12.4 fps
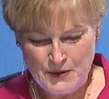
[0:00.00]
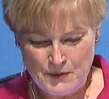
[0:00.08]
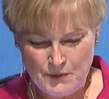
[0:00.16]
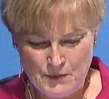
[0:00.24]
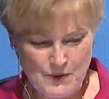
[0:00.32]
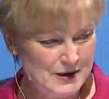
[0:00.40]

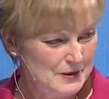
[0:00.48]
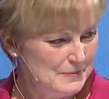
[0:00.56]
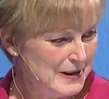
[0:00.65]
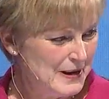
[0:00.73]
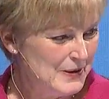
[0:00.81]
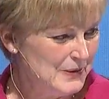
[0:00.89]
what
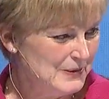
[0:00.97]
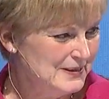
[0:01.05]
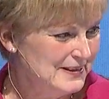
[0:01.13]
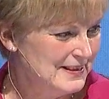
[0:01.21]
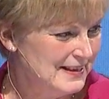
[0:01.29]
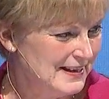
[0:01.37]
about
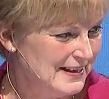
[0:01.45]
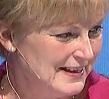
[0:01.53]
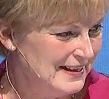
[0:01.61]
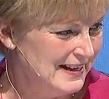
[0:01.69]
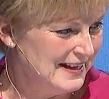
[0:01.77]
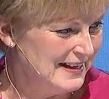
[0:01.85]

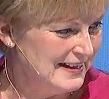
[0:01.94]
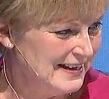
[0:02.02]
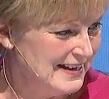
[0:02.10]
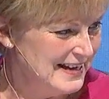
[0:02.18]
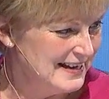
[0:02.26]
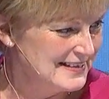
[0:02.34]
the
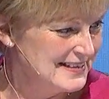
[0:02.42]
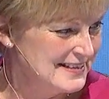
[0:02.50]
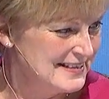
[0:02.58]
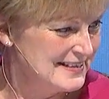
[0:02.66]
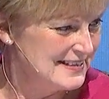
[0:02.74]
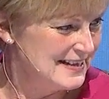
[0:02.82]

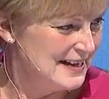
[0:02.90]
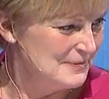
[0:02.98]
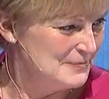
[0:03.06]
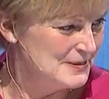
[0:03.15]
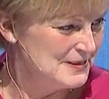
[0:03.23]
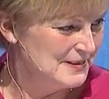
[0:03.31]
next
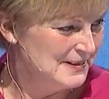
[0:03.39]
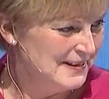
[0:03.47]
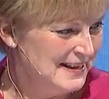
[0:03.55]
steps?